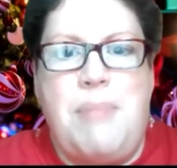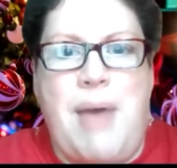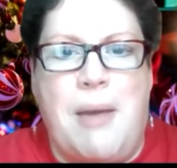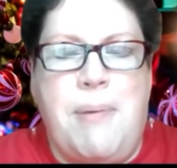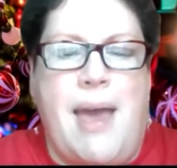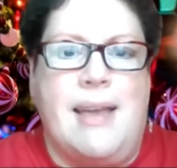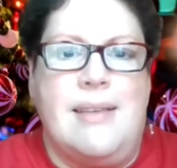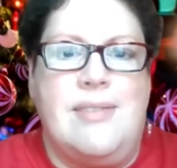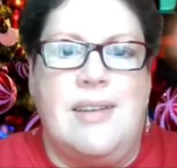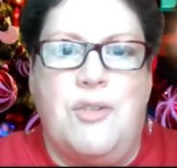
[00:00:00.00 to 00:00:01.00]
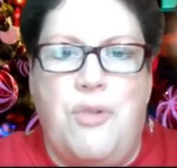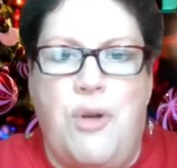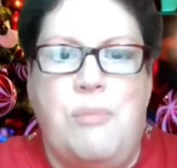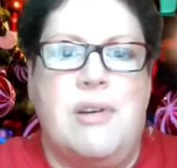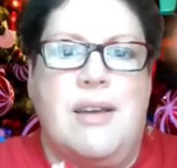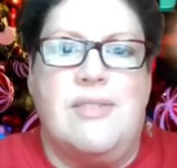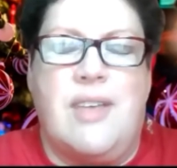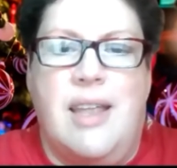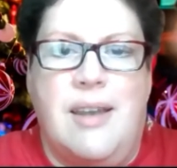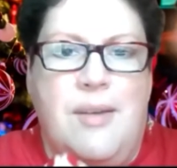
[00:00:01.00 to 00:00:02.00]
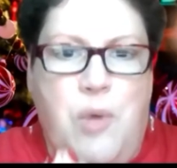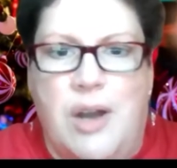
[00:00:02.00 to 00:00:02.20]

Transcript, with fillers: backpacks and Chromebooks and